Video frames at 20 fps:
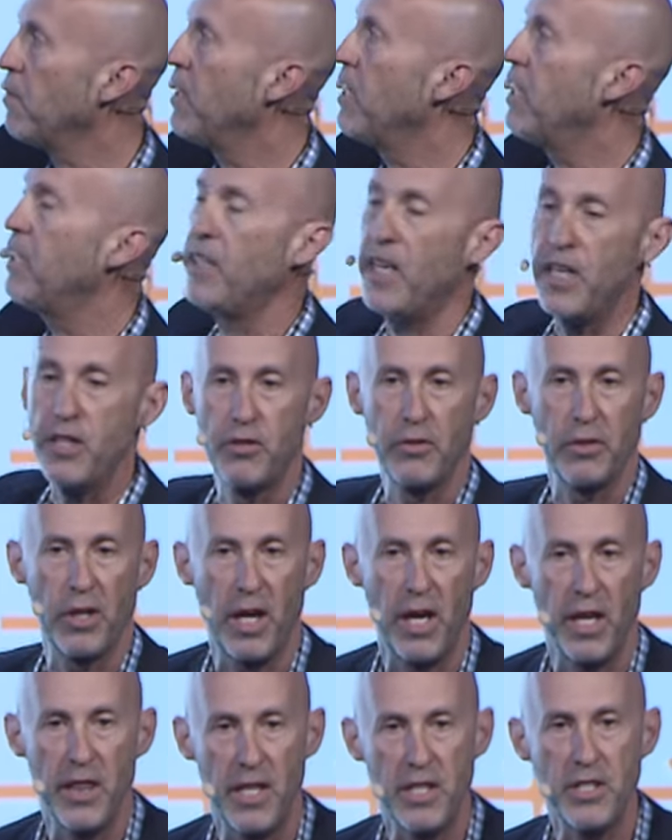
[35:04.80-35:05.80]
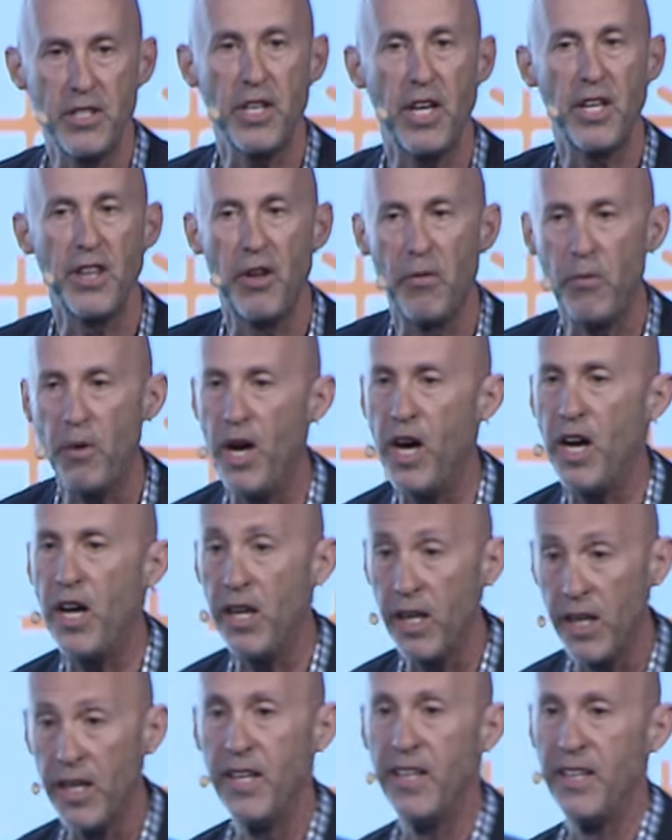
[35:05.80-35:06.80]
and then they draw this on the
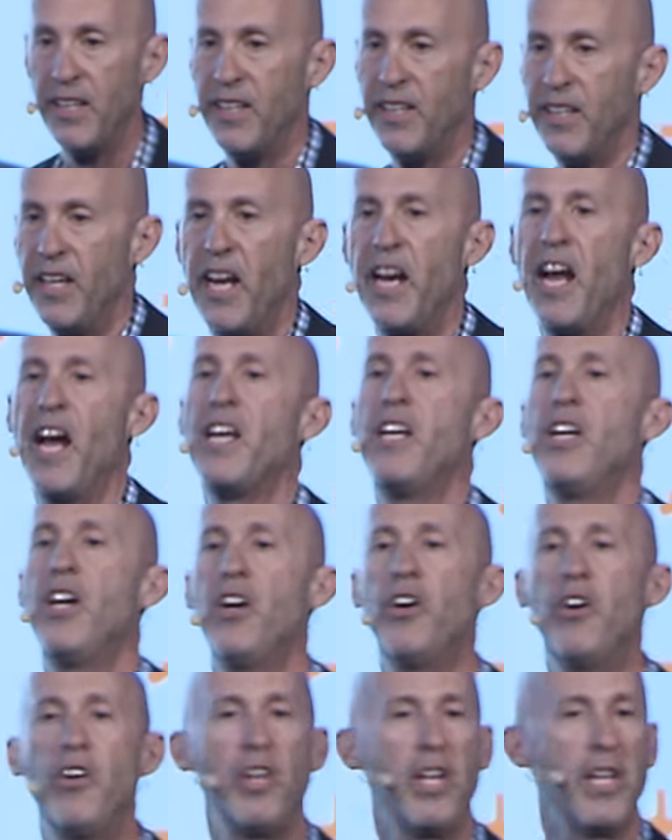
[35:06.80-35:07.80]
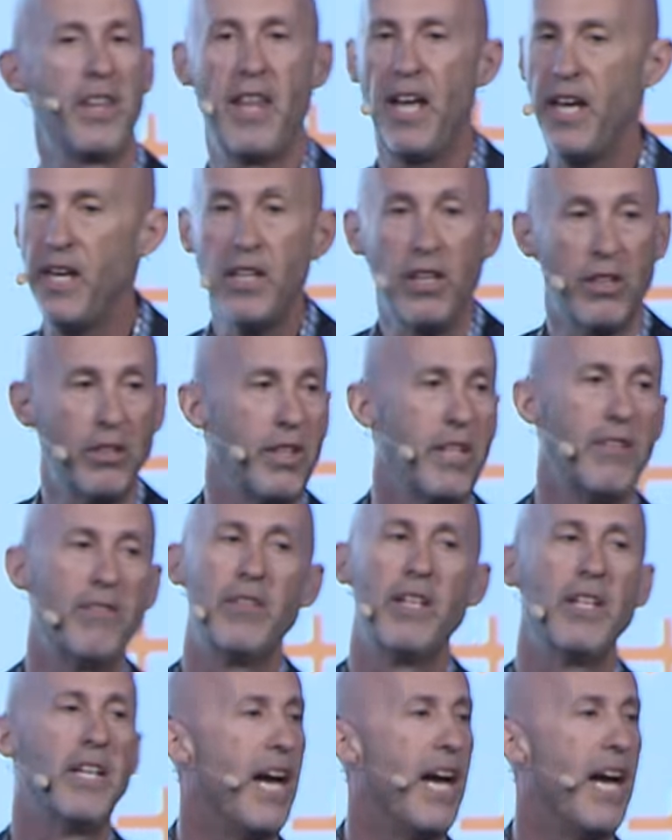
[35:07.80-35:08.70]
wall, and I know that they don't even